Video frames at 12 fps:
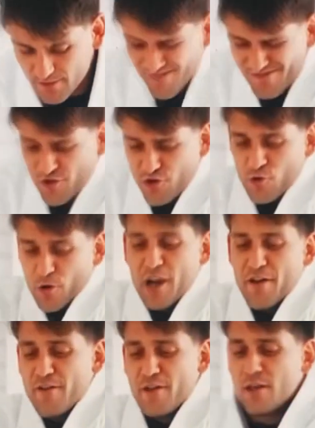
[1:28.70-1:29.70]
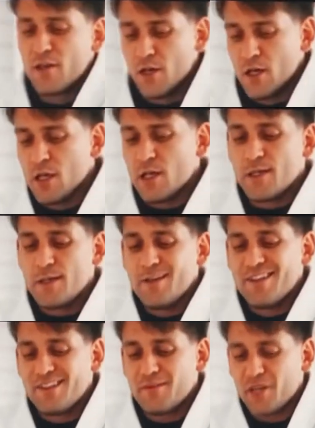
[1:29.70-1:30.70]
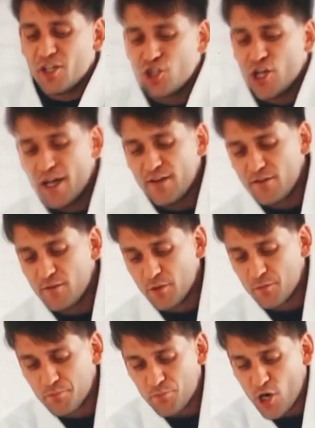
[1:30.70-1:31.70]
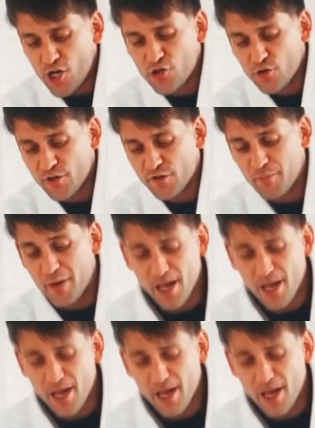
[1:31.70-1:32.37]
then driving, using my chest to put pressure on his